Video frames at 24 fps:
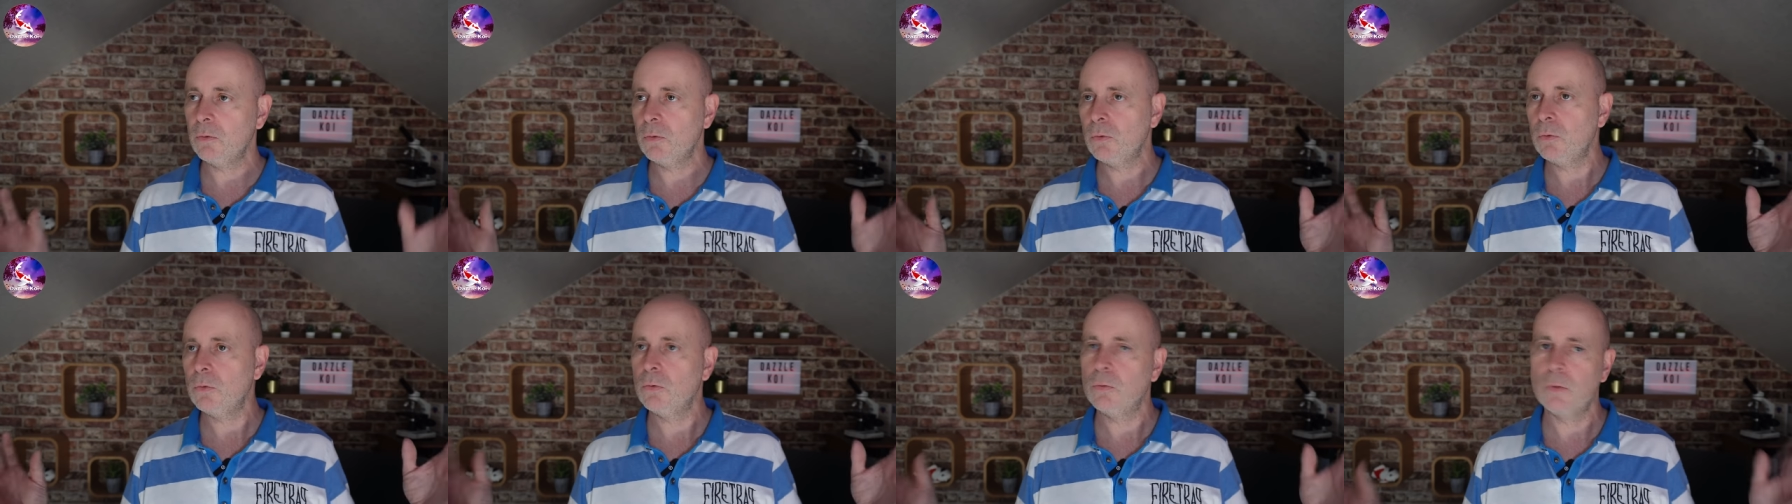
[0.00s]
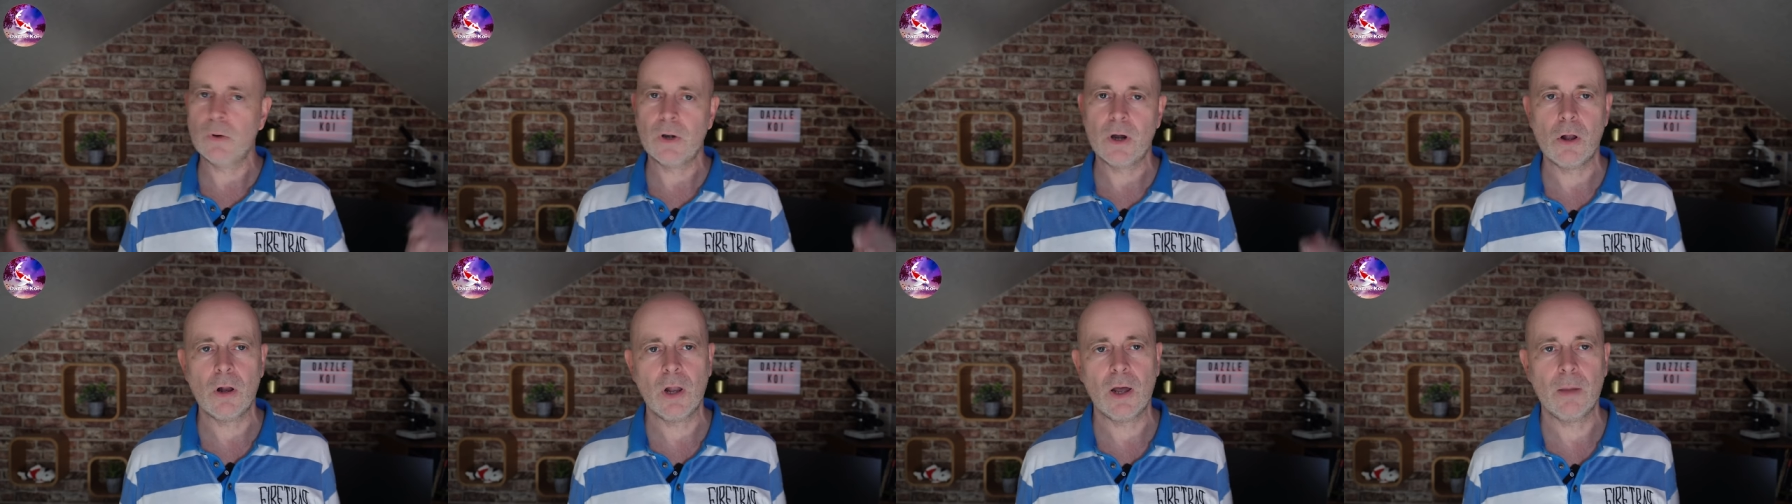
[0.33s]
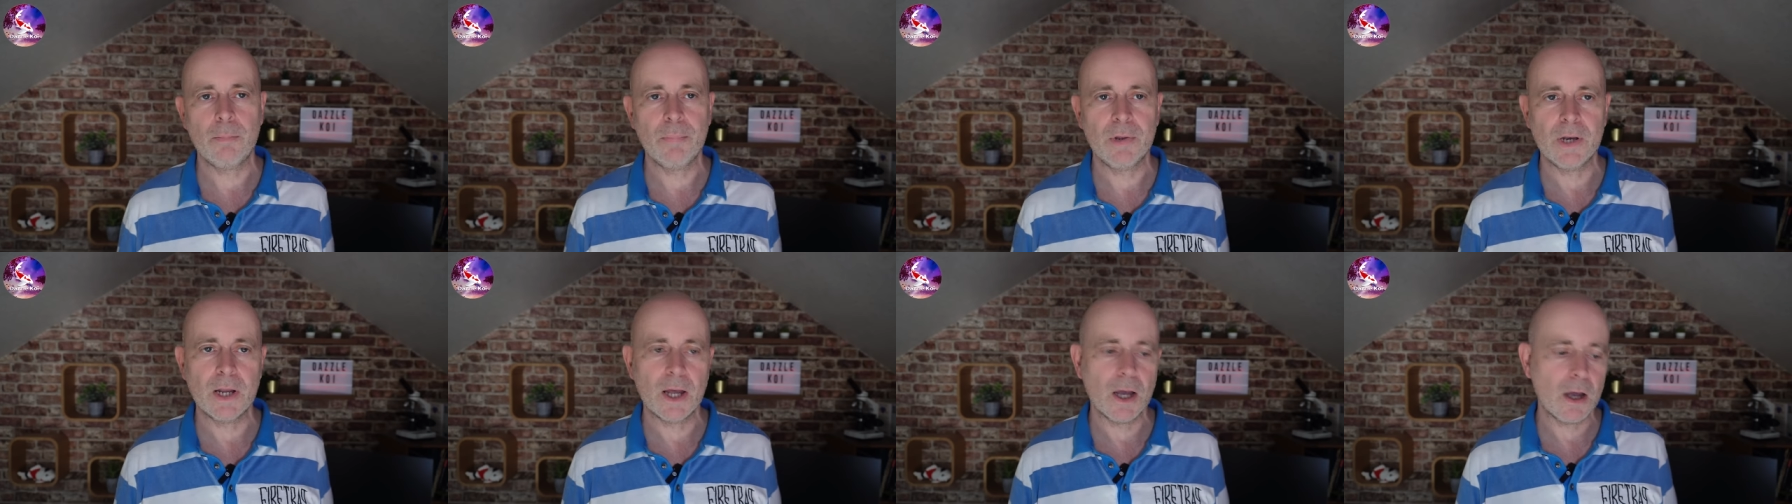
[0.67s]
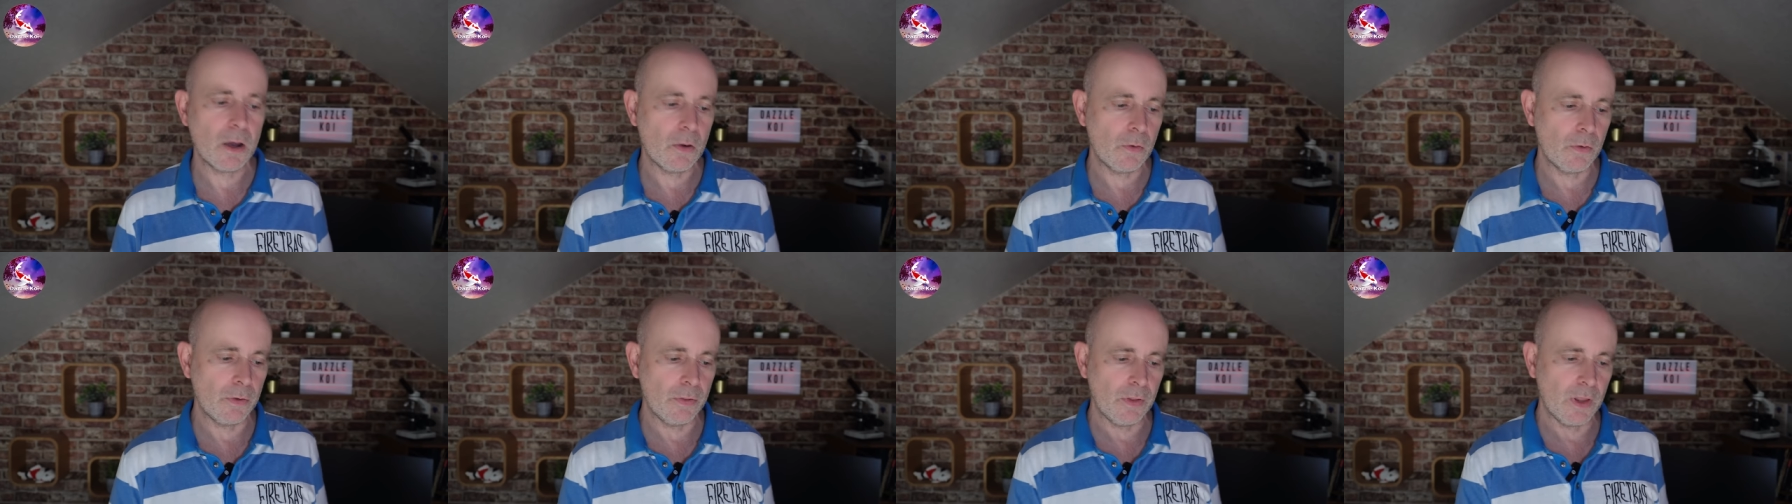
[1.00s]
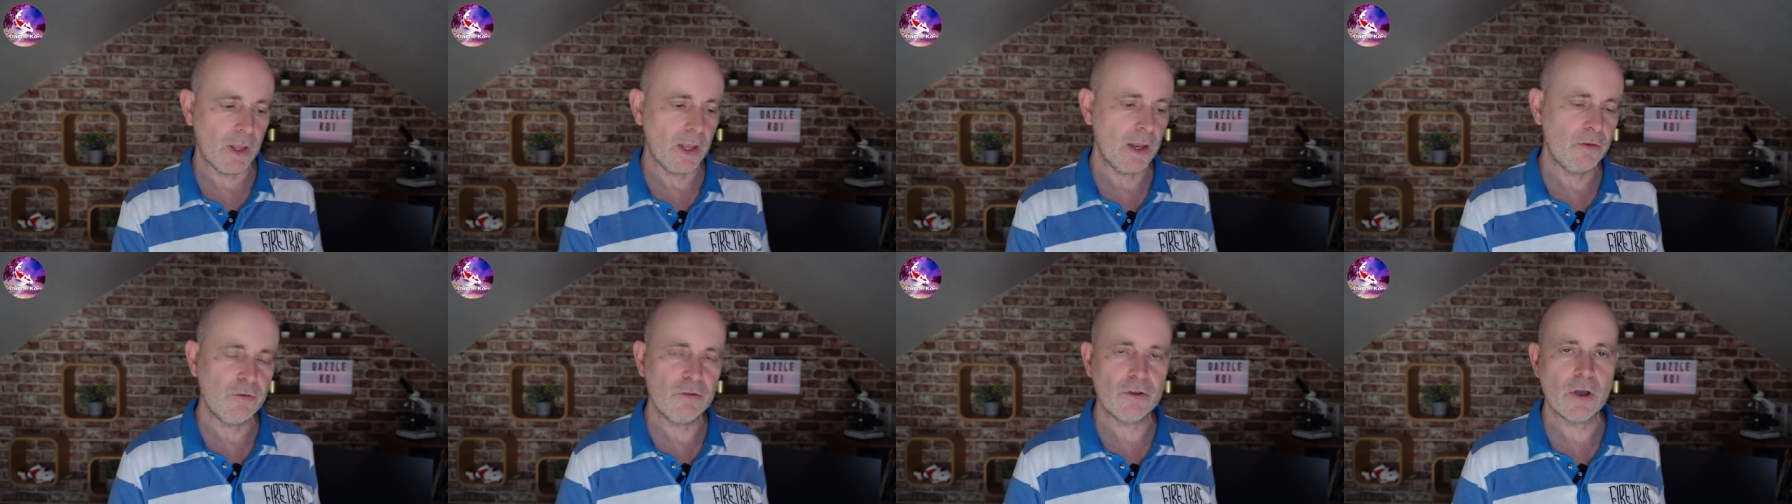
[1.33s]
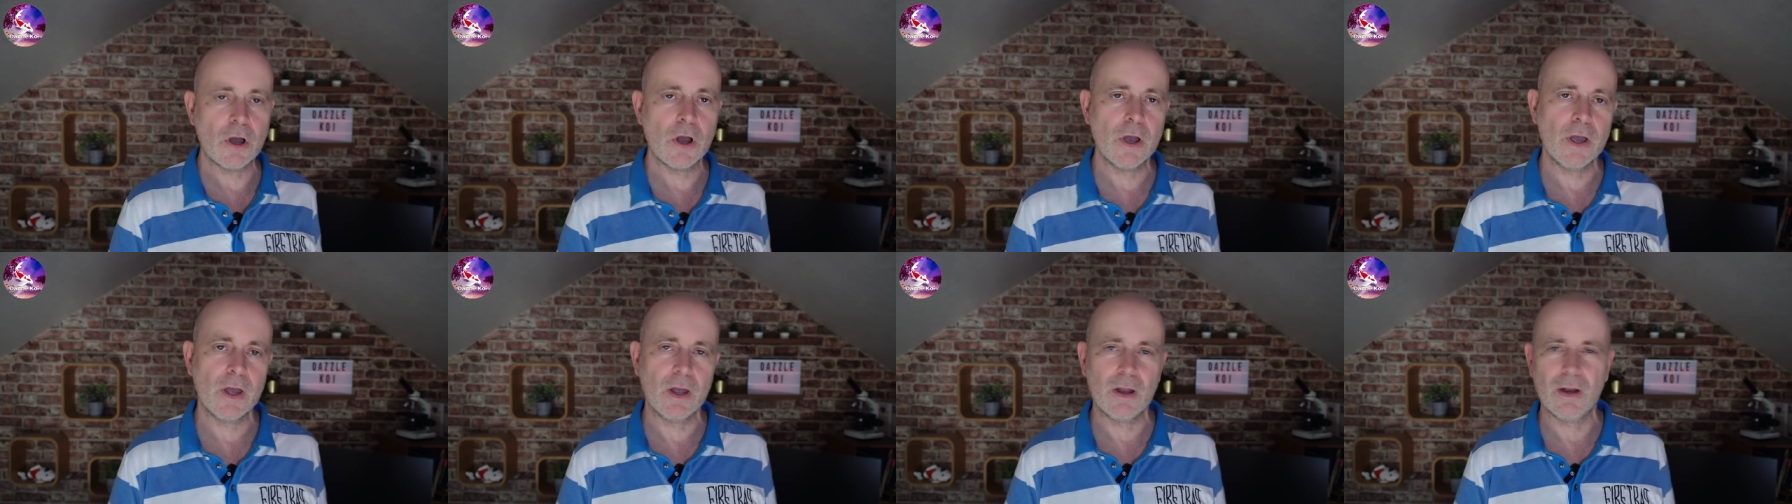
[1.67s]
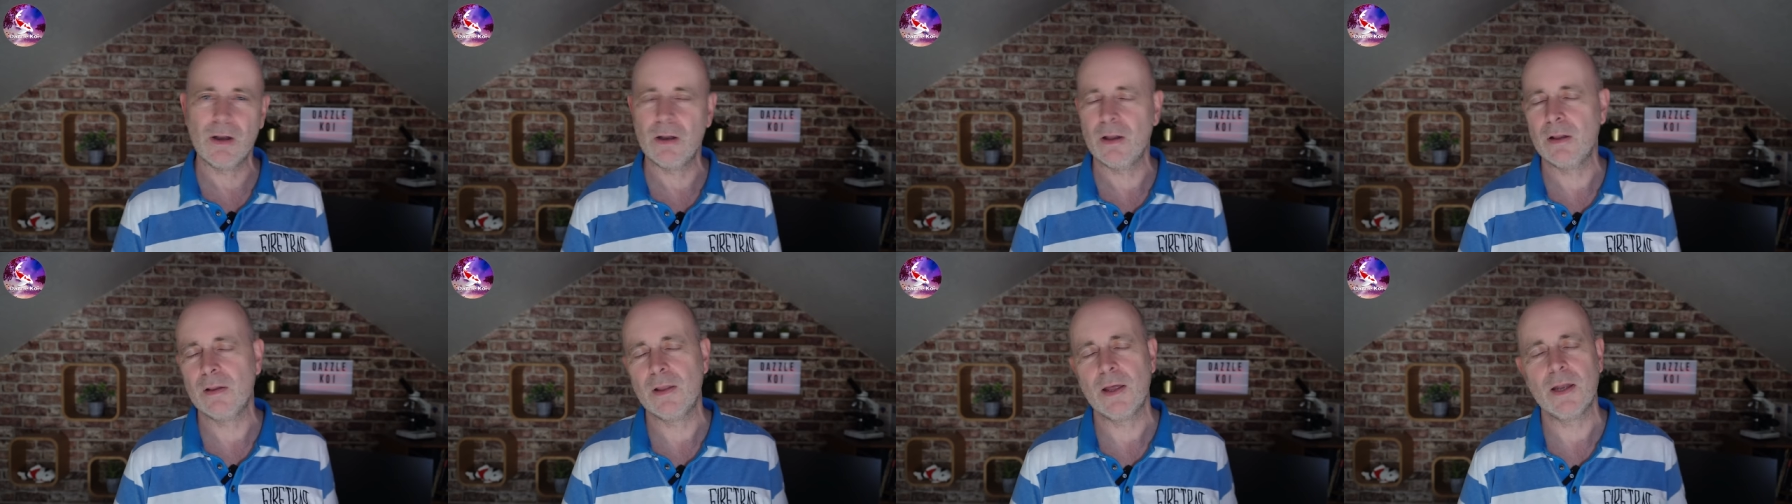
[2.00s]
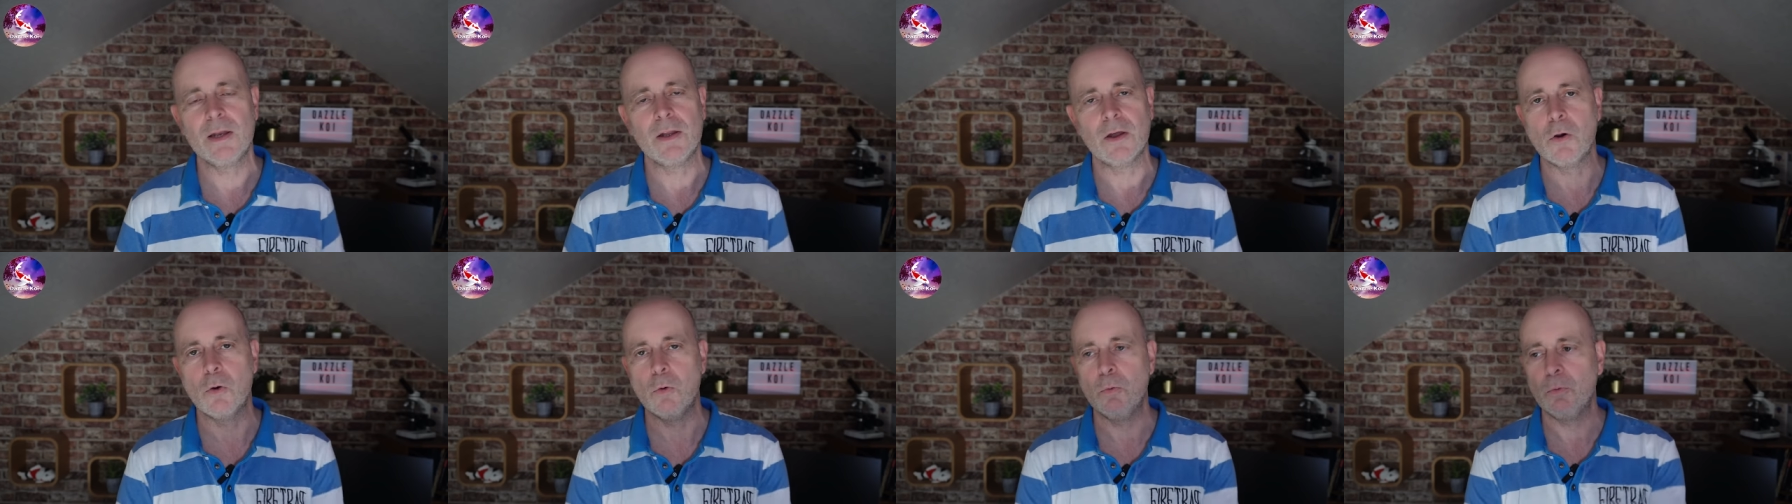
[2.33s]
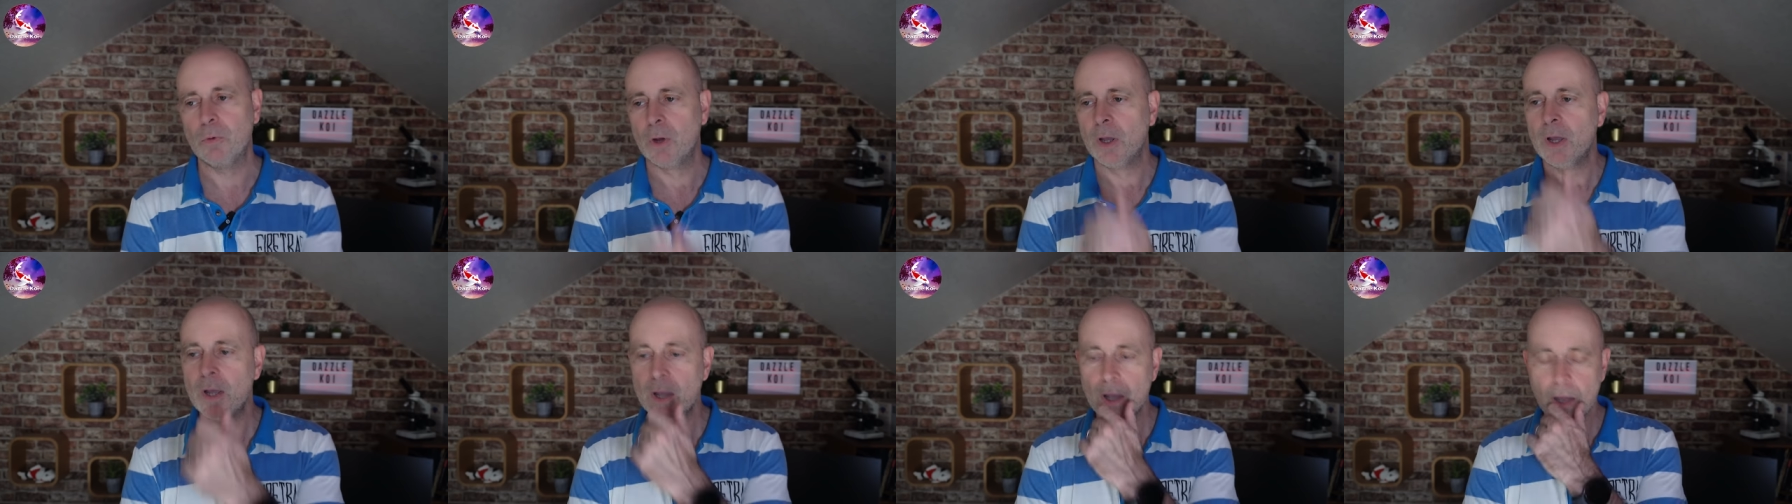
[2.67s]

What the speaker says: oh, we're all happy now, and they enjoy it, and they don't.